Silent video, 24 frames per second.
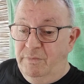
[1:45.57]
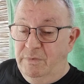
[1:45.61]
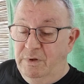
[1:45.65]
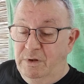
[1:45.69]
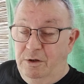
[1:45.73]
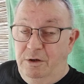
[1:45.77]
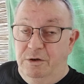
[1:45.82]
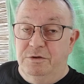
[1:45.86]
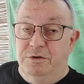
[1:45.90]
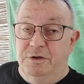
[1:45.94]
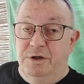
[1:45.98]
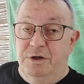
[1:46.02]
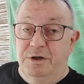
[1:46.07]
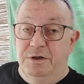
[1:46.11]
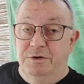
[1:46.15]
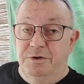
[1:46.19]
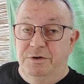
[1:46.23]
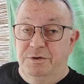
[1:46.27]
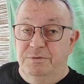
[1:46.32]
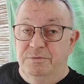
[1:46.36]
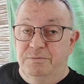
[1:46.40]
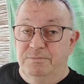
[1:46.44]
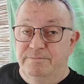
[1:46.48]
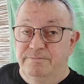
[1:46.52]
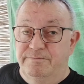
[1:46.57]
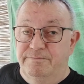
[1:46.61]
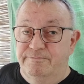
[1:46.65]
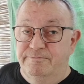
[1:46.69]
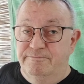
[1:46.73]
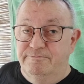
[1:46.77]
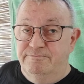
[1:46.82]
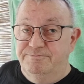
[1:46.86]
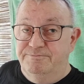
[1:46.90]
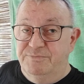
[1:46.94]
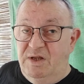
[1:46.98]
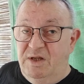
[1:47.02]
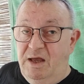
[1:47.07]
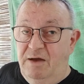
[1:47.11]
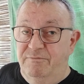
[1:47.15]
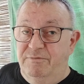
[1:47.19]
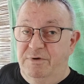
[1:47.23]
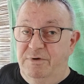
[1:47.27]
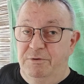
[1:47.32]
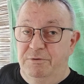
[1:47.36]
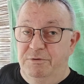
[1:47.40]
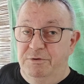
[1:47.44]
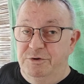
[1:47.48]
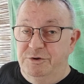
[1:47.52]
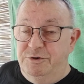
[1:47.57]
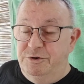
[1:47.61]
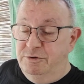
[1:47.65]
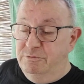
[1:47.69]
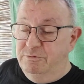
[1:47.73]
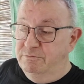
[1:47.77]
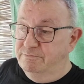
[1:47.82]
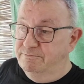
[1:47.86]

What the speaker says: Another thing too, I've noticed